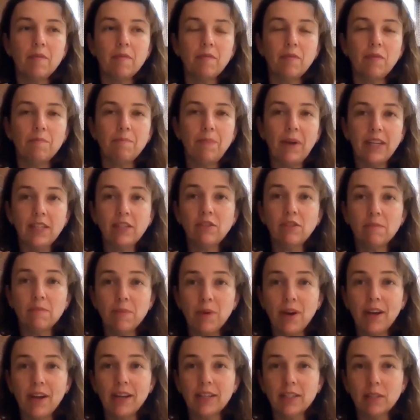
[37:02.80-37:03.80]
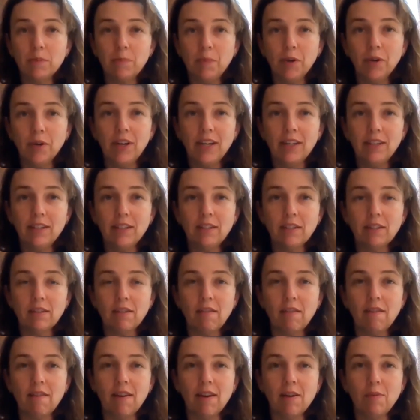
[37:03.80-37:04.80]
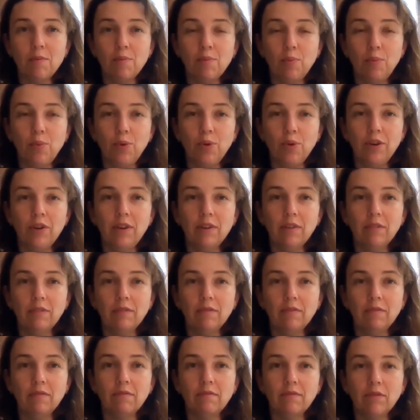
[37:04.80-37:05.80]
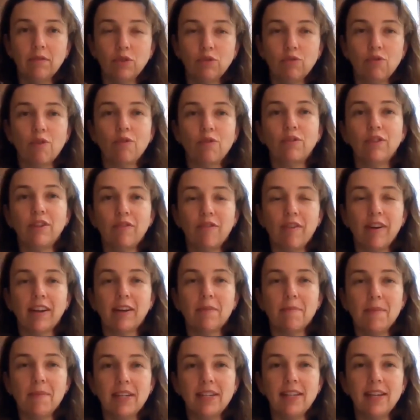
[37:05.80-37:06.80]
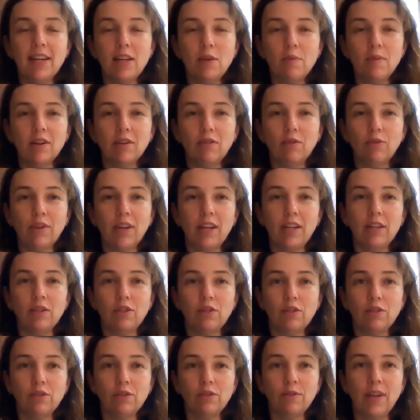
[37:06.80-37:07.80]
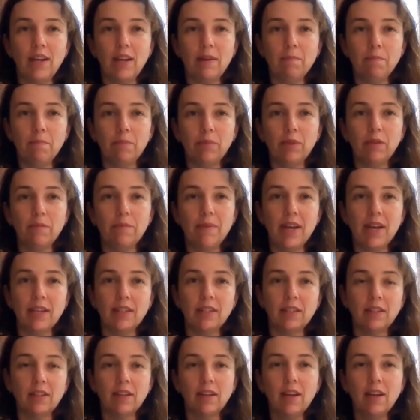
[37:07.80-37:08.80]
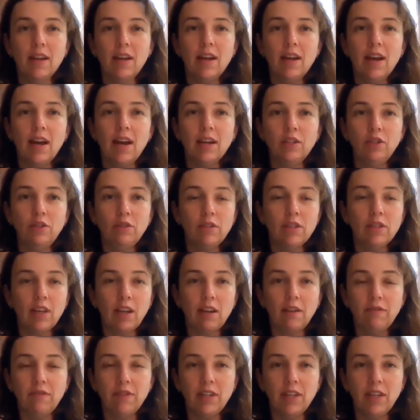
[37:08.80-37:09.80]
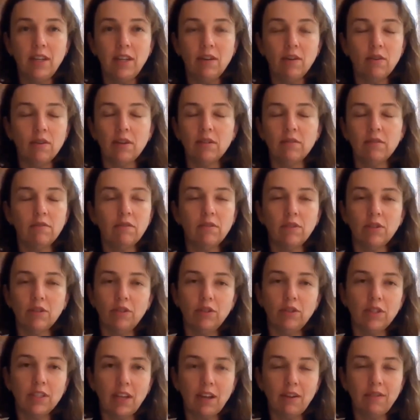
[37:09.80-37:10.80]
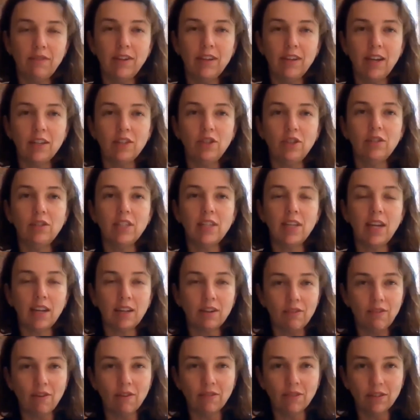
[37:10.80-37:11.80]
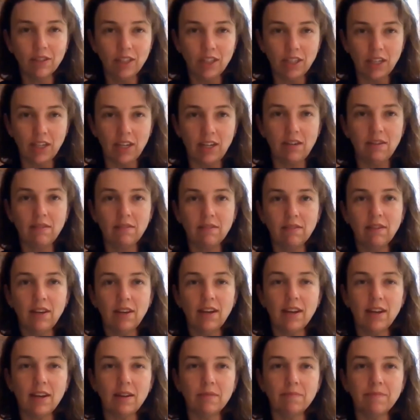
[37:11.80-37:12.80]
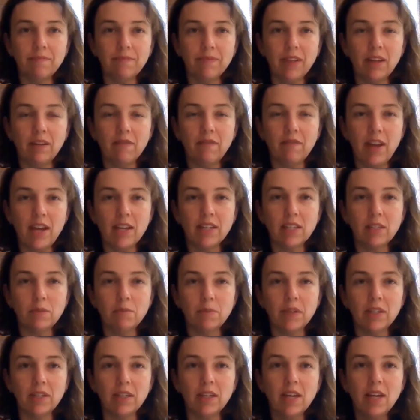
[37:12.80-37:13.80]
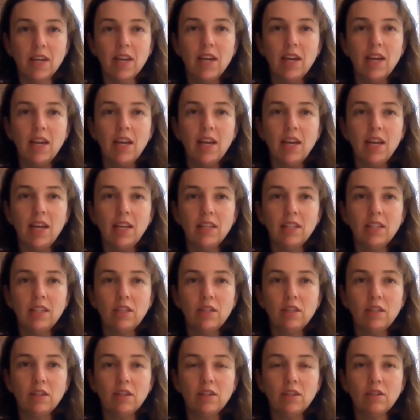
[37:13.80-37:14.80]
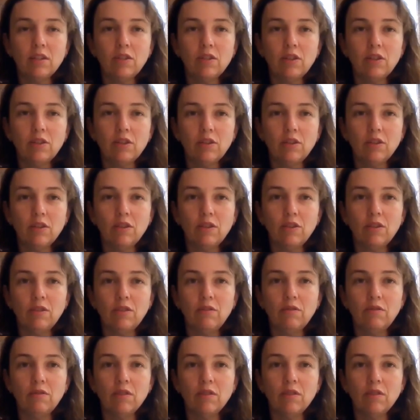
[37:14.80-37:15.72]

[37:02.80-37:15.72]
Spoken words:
Based on my experience, I would strongly recommend anyone looking to implement a new a new technology advancement is to